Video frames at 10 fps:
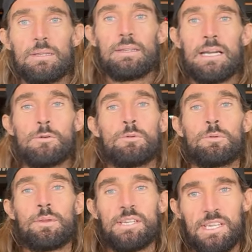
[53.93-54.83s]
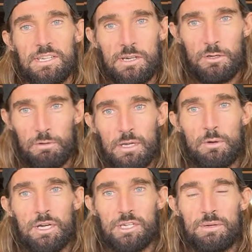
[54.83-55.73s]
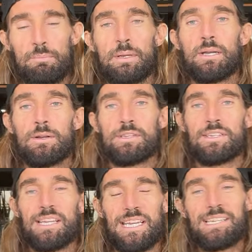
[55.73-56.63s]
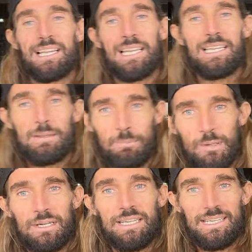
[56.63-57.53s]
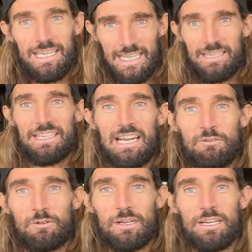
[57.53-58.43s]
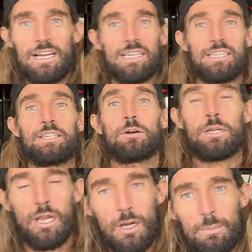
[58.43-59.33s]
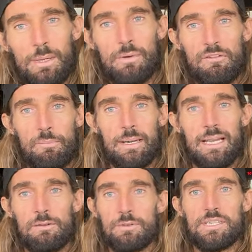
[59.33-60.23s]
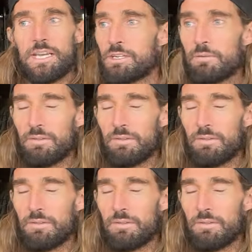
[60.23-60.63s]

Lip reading: Now, this is a great question because he's clearly putting in the effort. And you know, you're coming away from an interval session